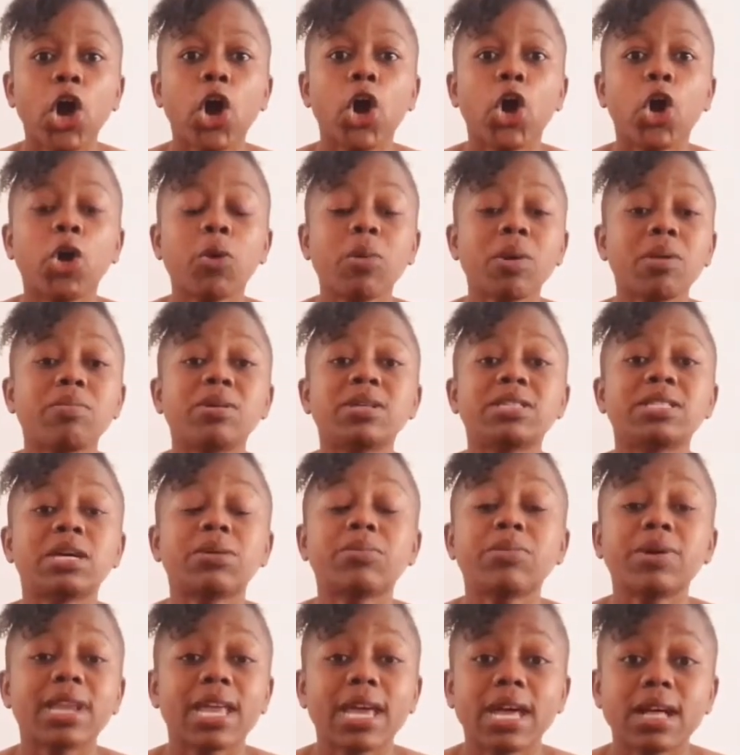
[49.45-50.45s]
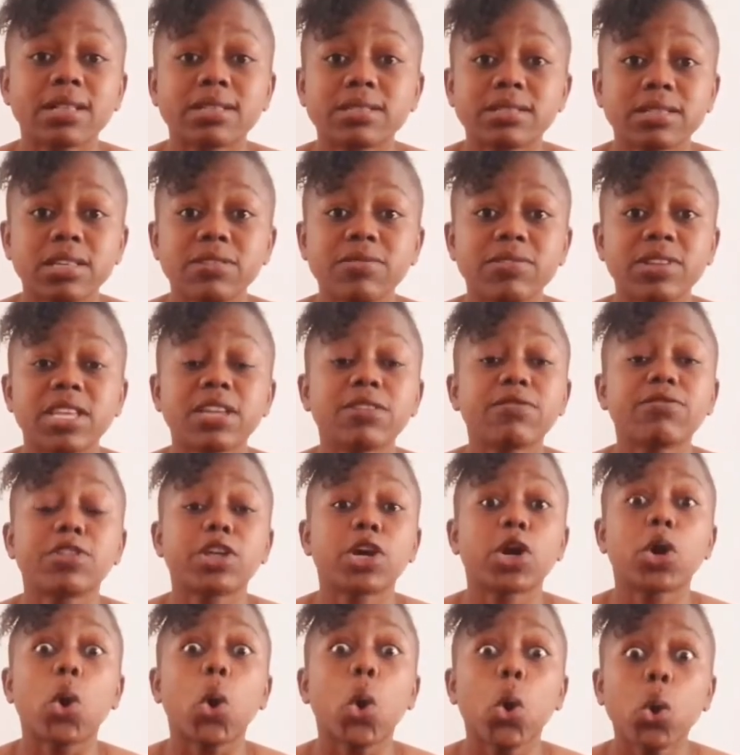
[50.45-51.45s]
or maybe someone else, even if
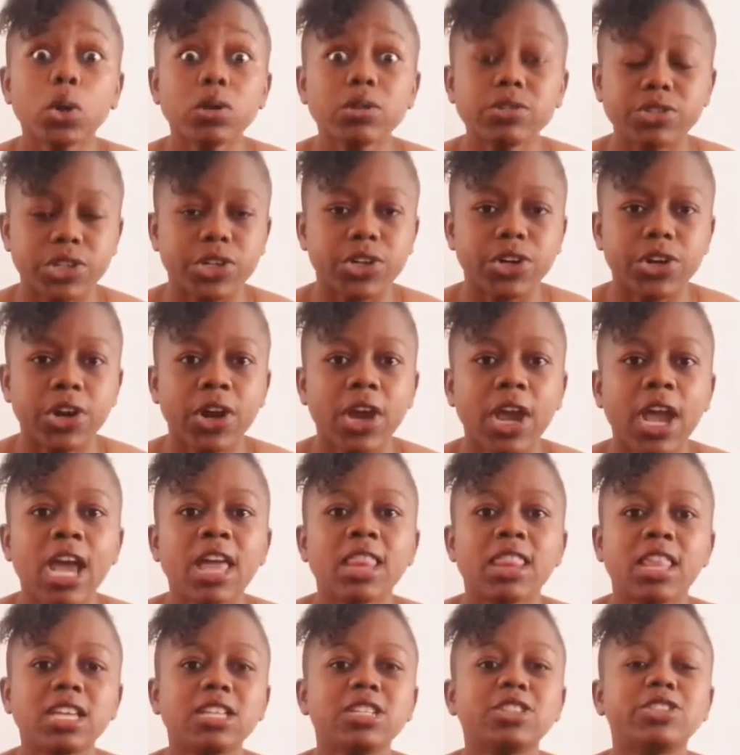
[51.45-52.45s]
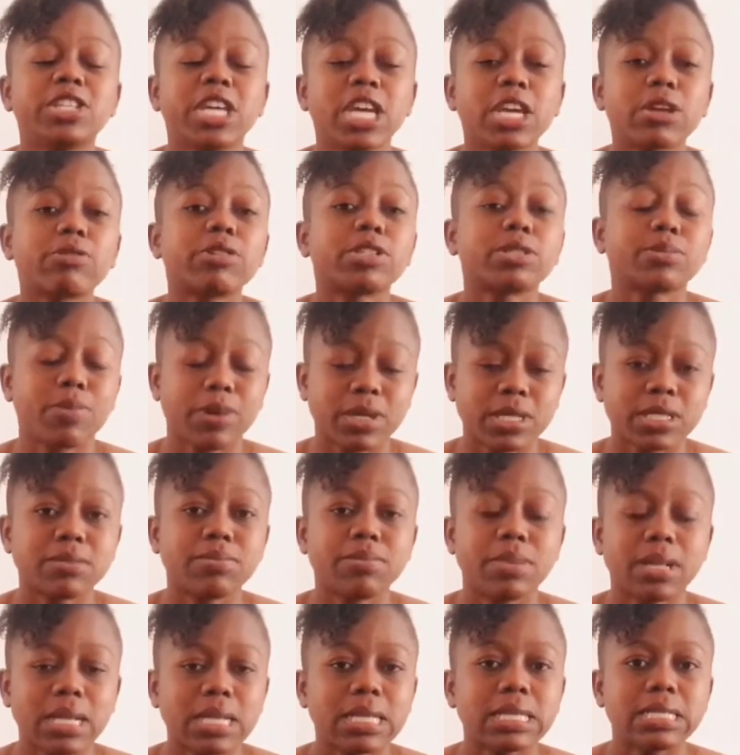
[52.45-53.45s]
they're older, they should take
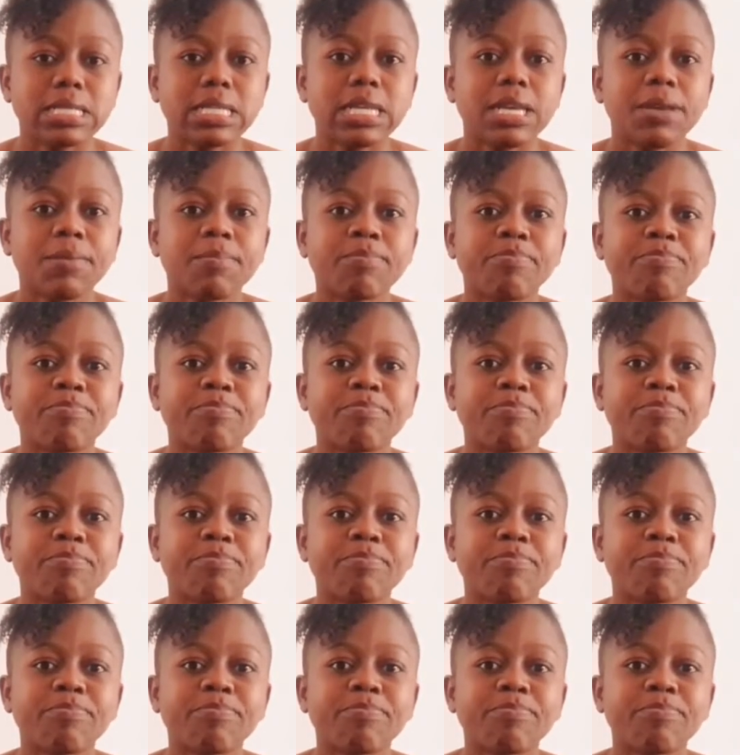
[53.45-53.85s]
responsibility.